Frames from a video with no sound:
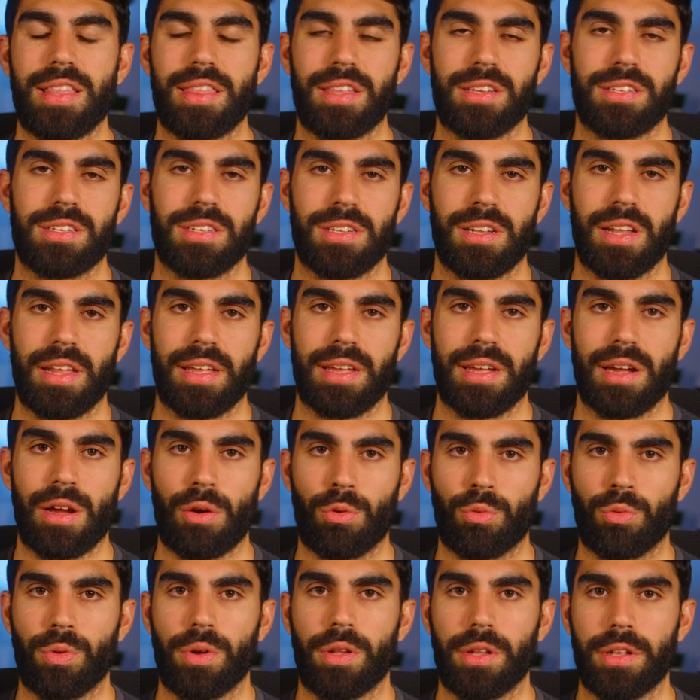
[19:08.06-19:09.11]
that this is like a
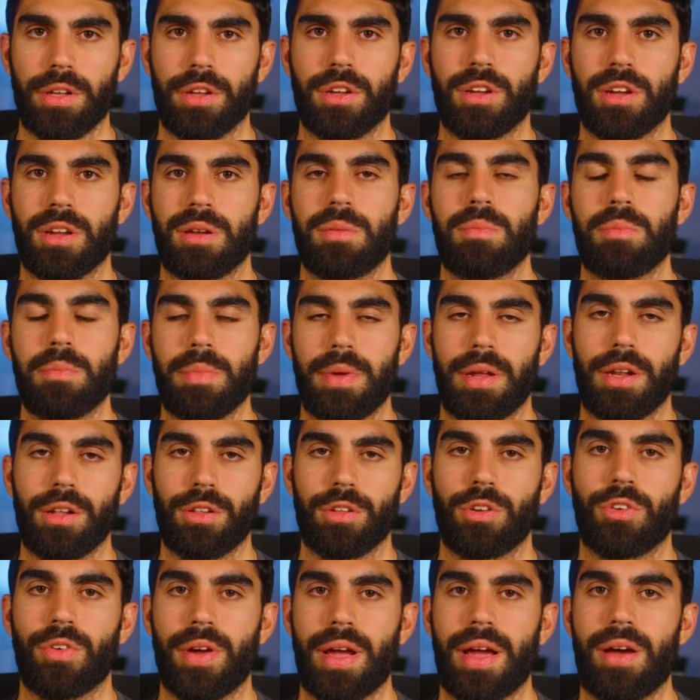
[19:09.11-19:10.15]
really good
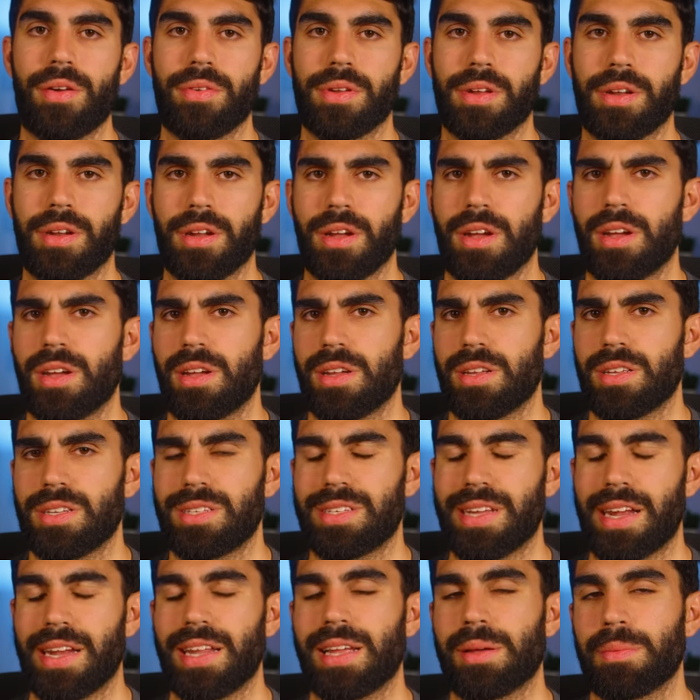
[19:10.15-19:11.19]
middle ground and
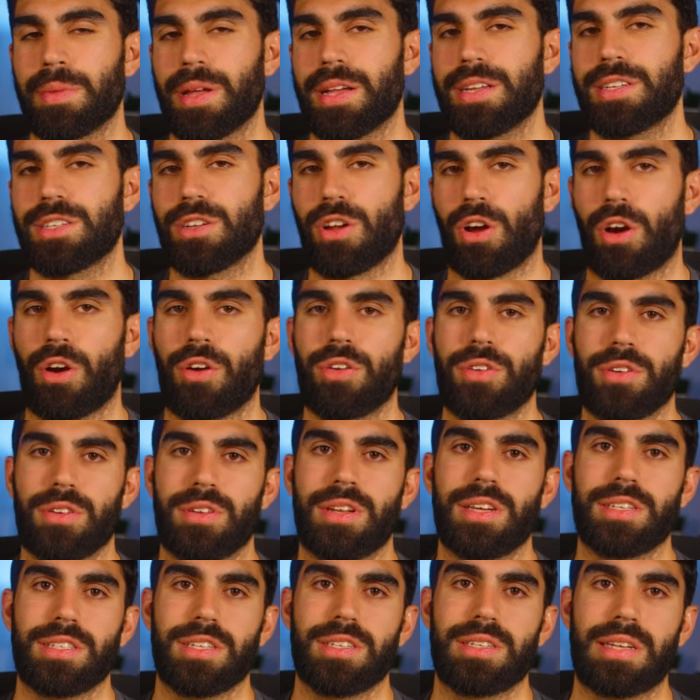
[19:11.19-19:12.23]
Stadium lights aren't
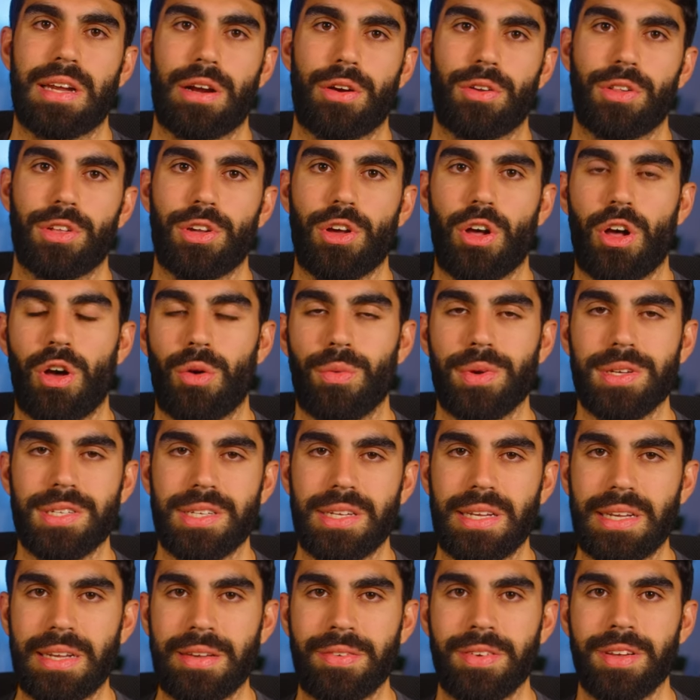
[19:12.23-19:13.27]
necessarily always
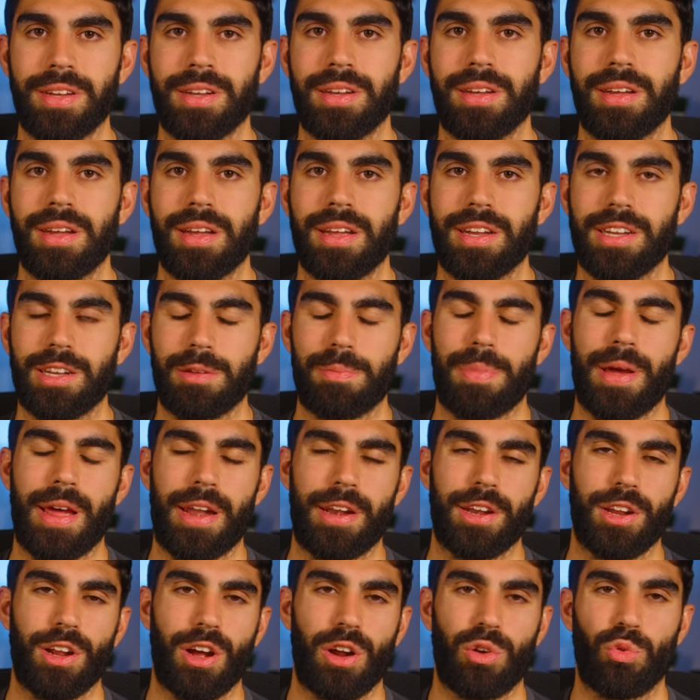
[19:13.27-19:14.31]
even
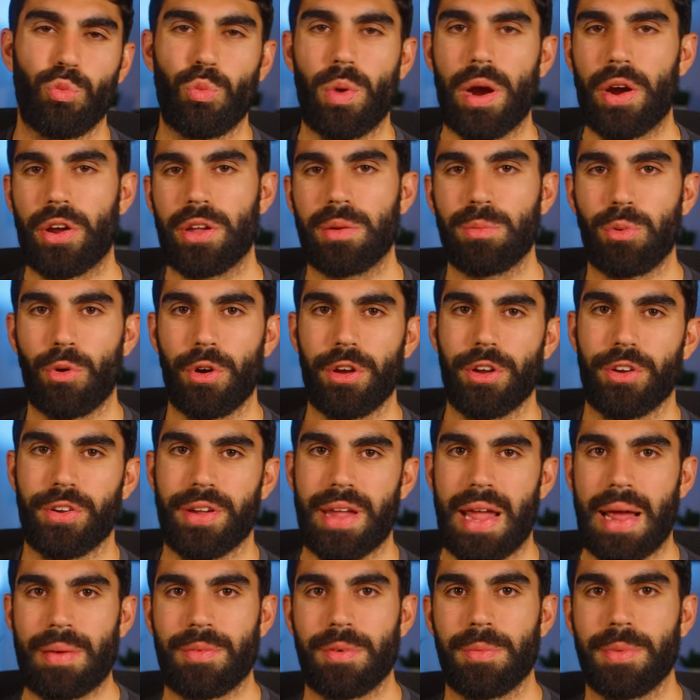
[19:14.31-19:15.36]
depending on where you point your
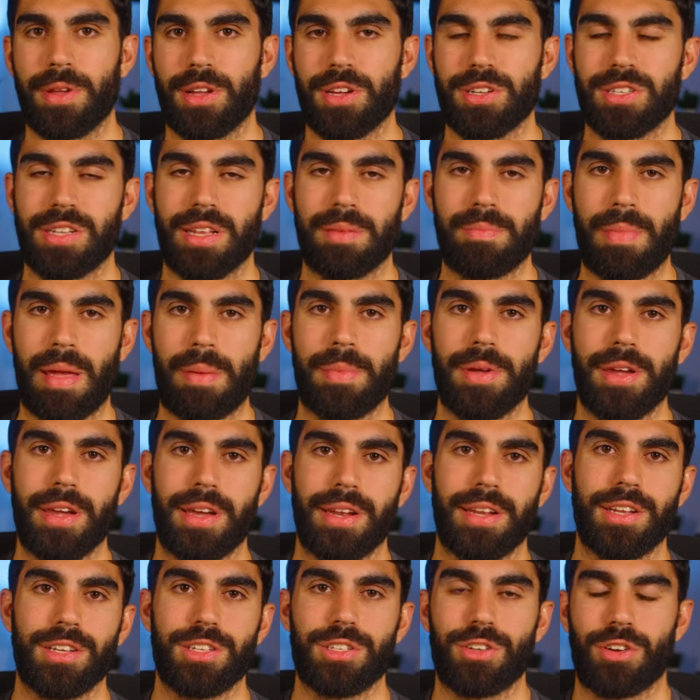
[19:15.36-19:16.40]
camera because they may be
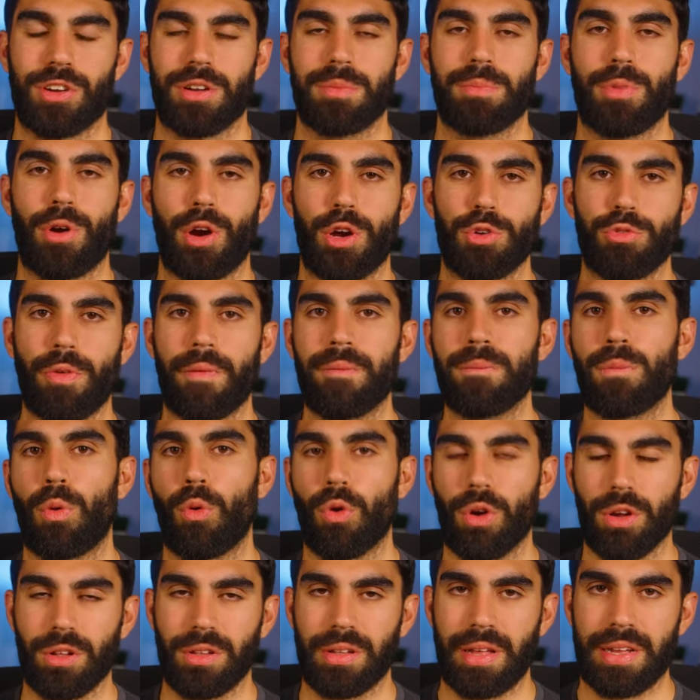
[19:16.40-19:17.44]
hitting certain parts with
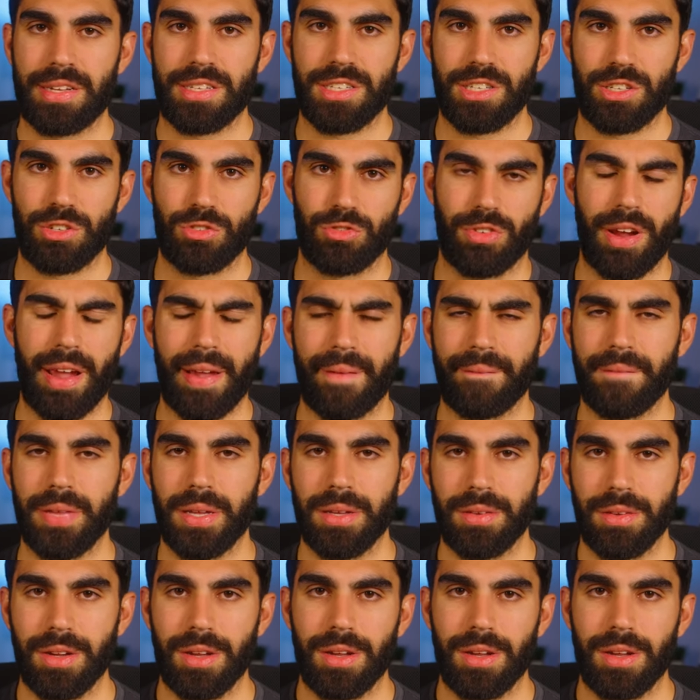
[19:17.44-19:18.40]
more or less strength.